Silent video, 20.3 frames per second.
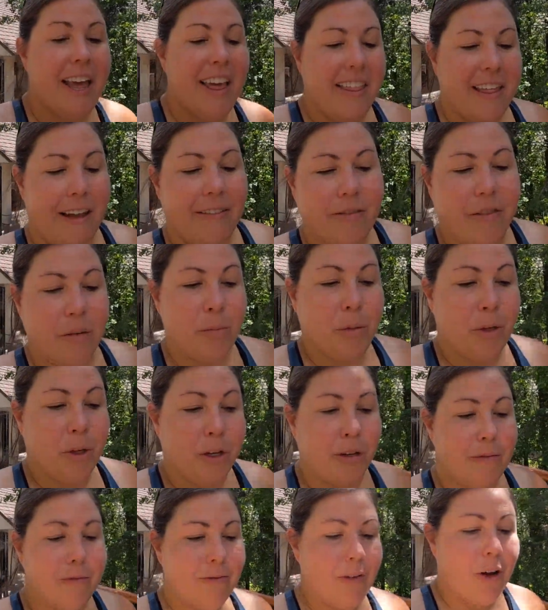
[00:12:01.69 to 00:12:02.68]
They have
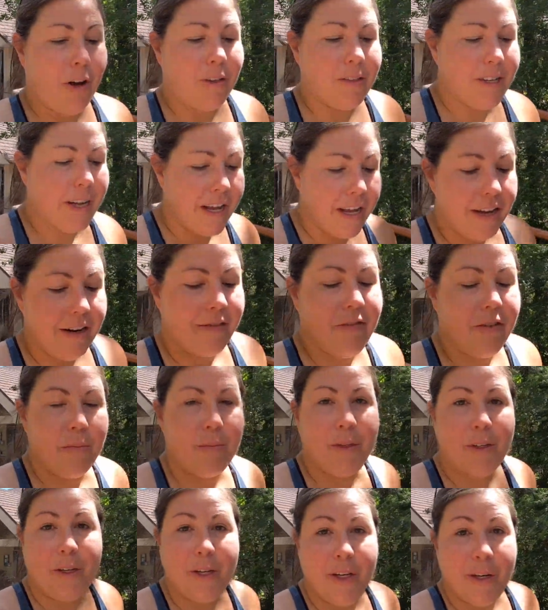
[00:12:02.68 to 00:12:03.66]
Vermilion Falls and
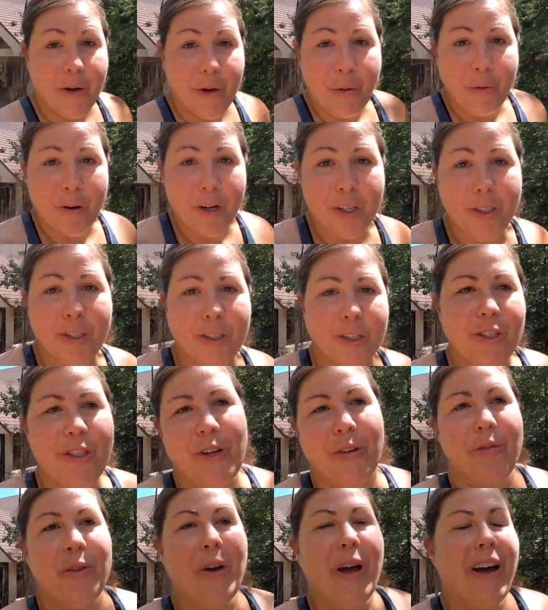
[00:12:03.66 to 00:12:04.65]
Vermilion Gorge, so
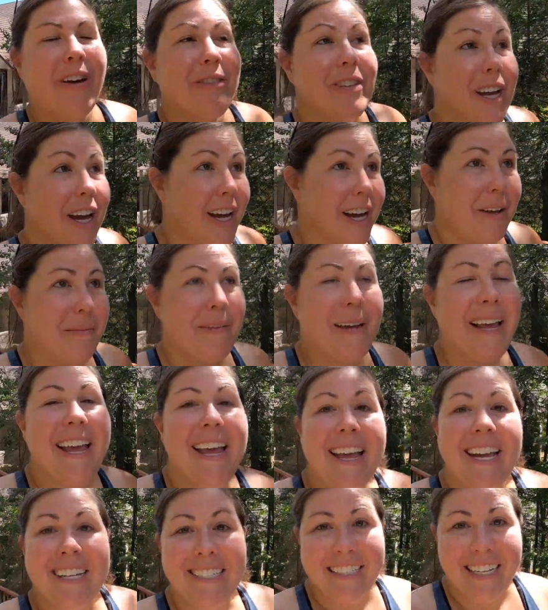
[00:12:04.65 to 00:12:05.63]
if you have time,
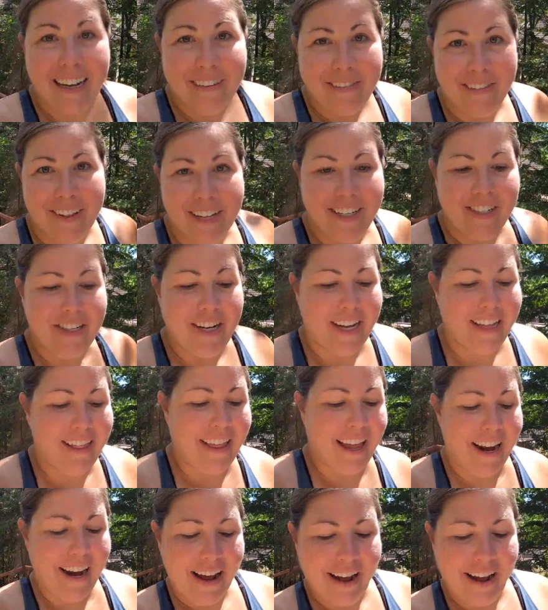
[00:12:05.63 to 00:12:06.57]
definitely check that